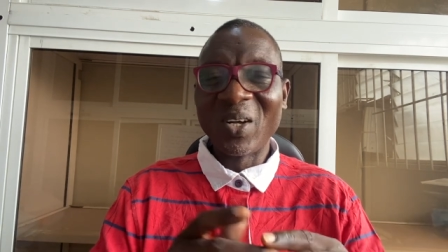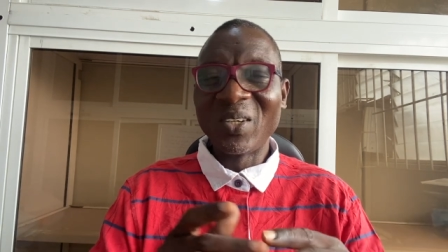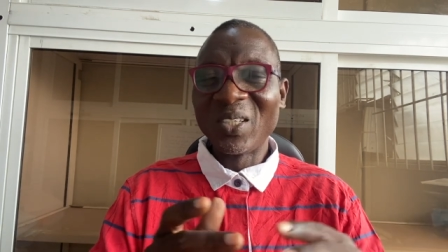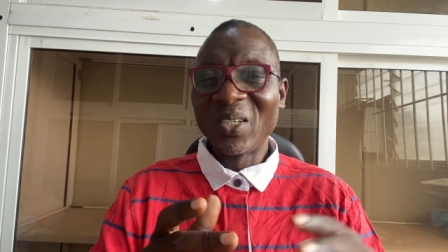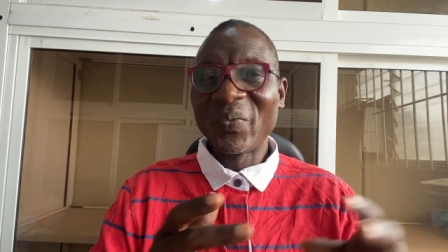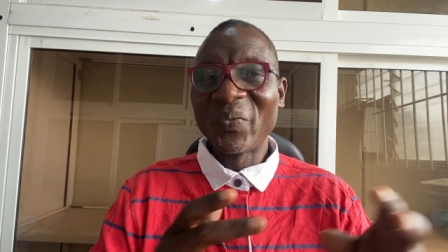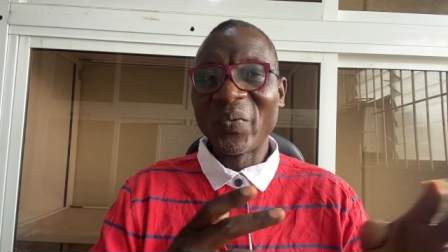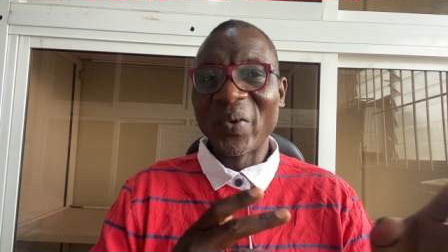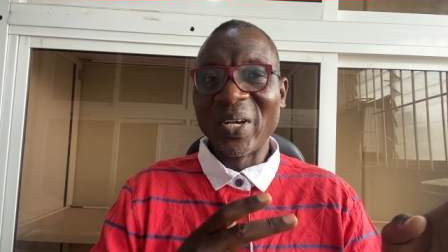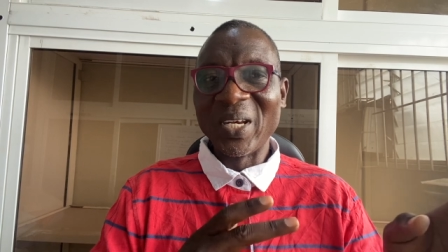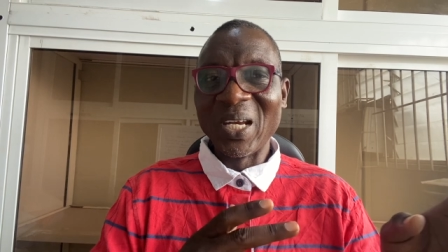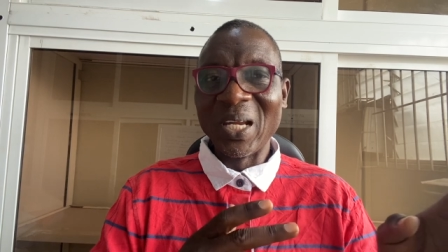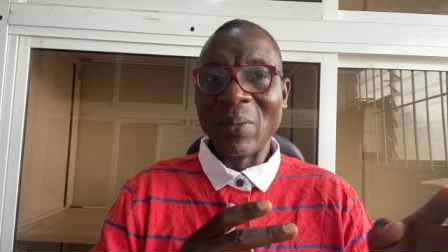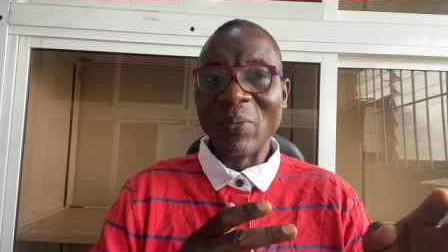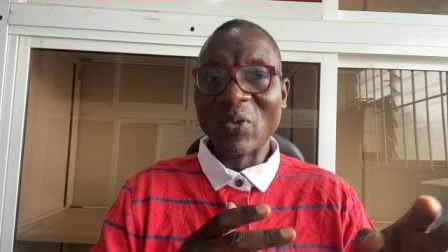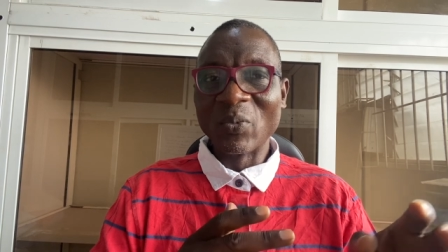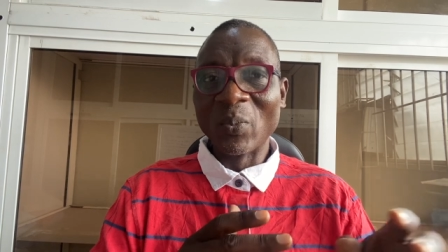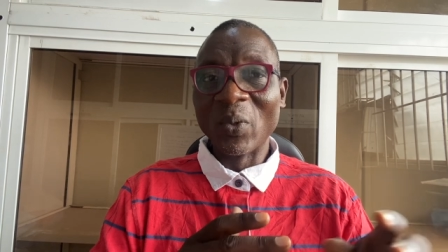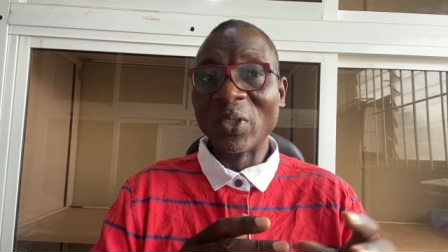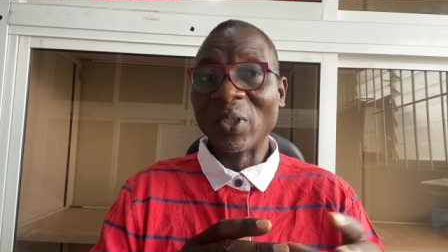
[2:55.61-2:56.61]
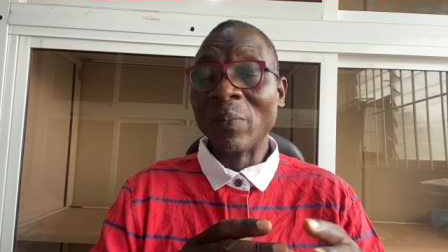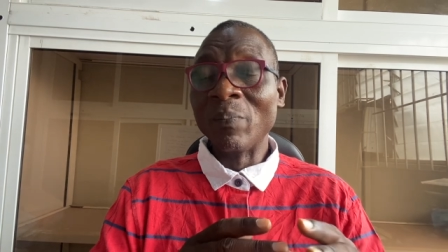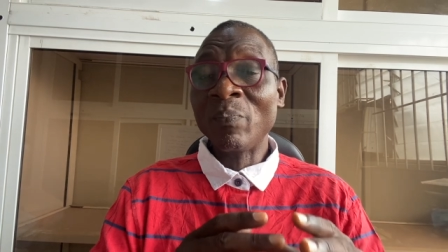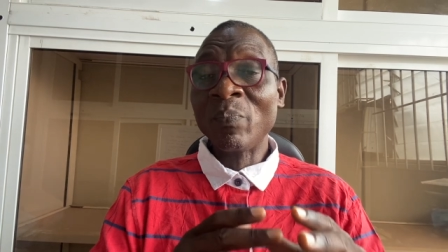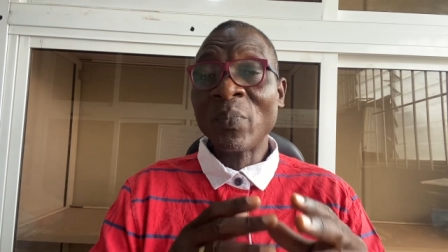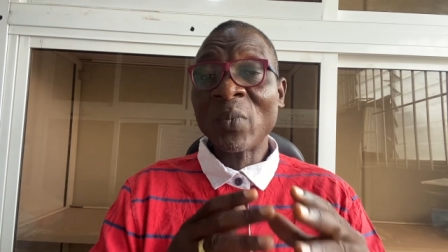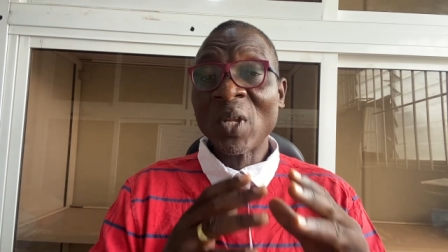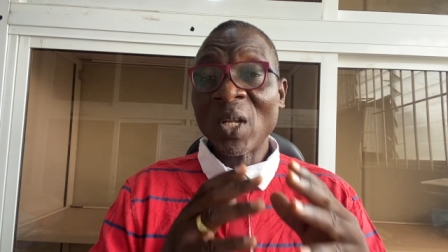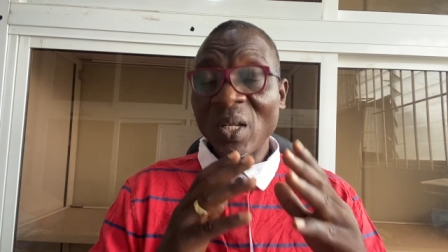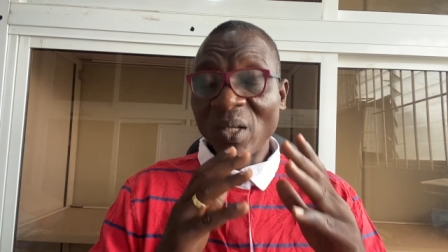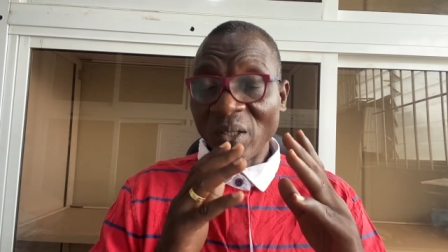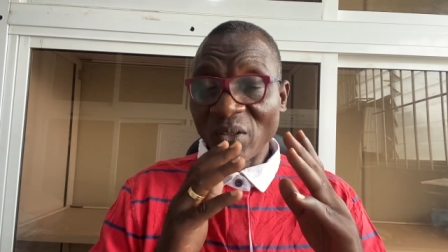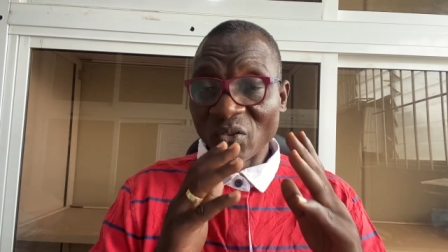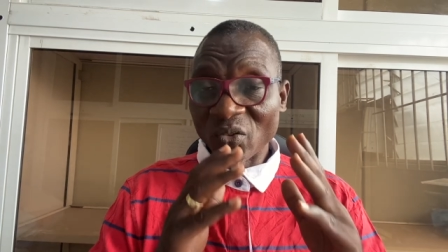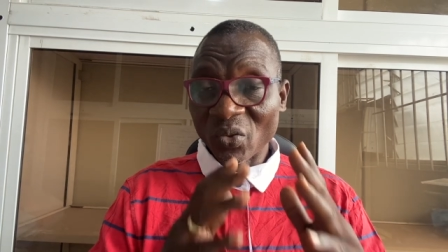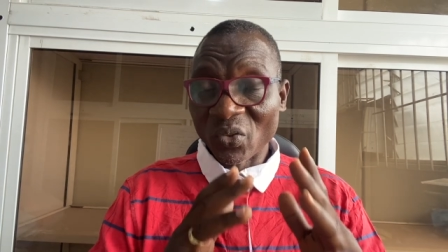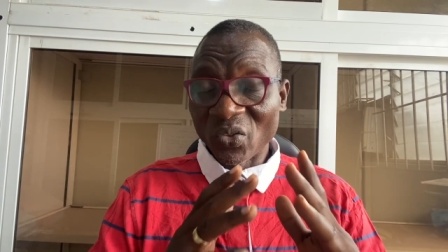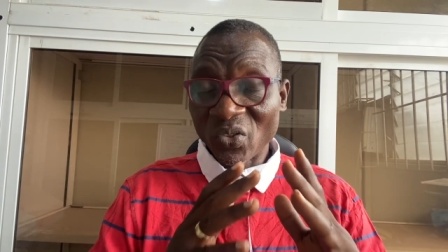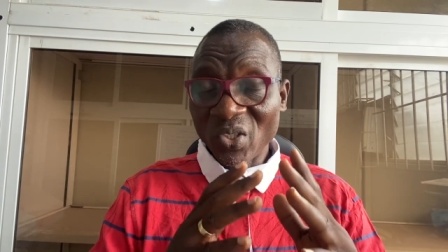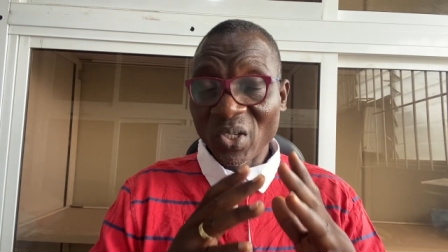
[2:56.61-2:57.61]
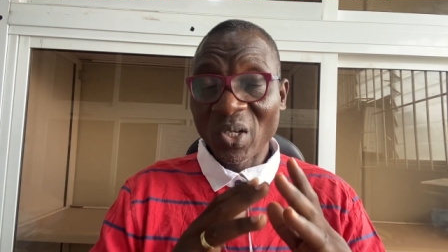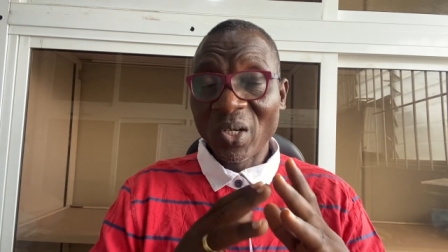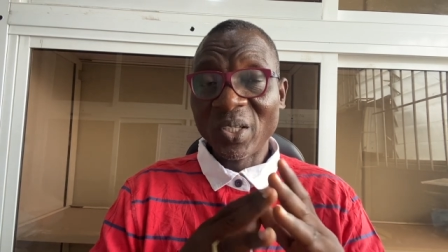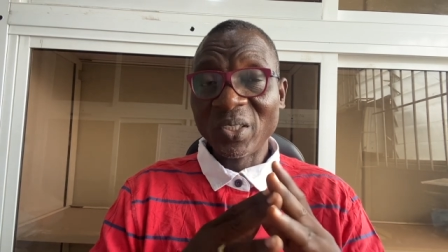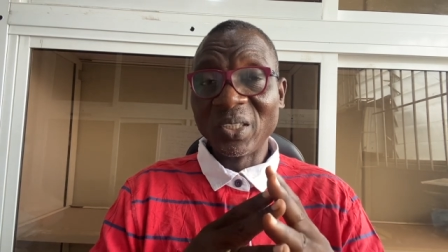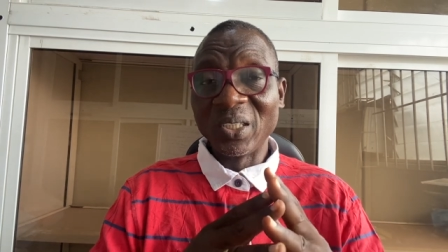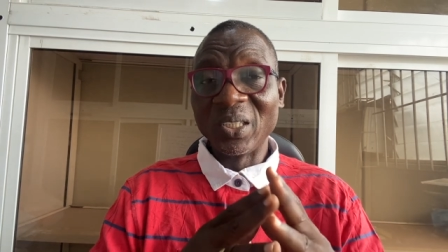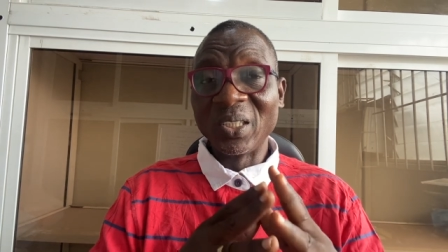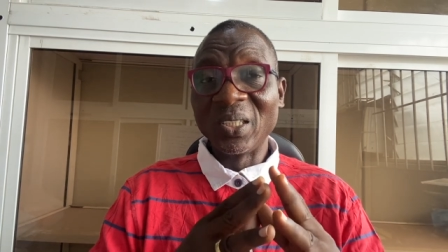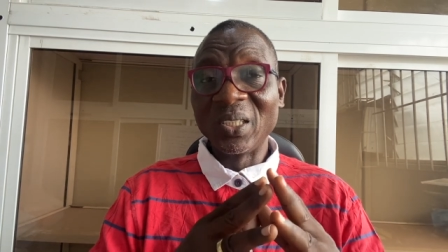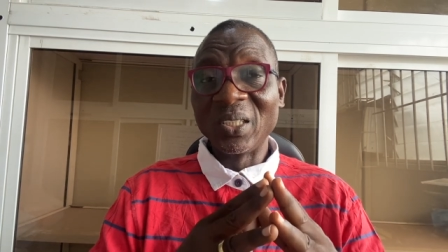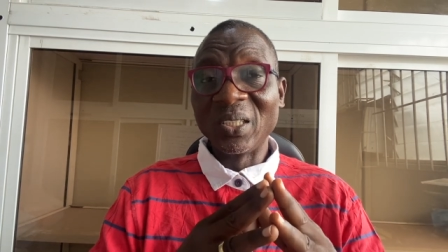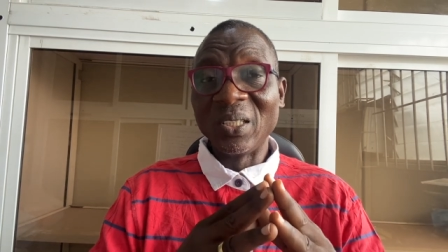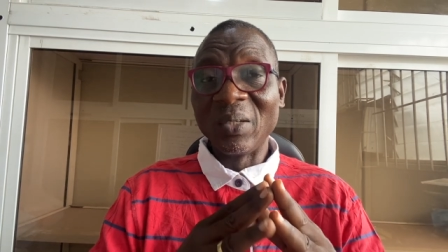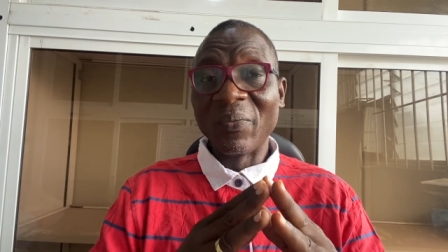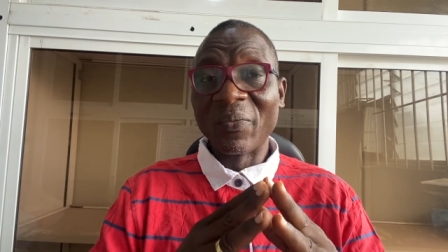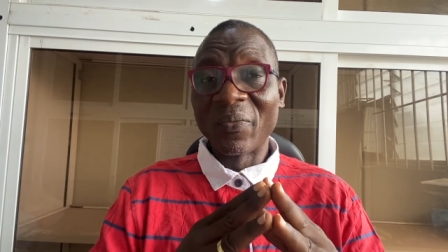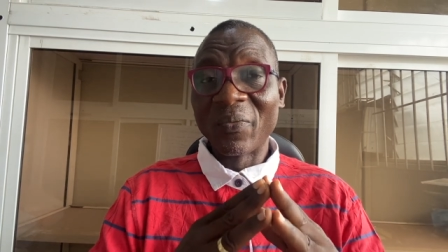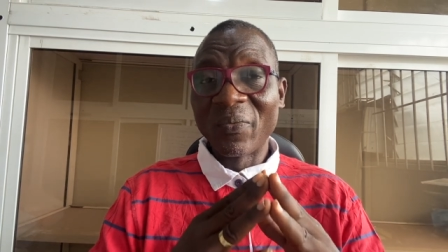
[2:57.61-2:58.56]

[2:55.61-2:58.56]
different names, but in sociology, the,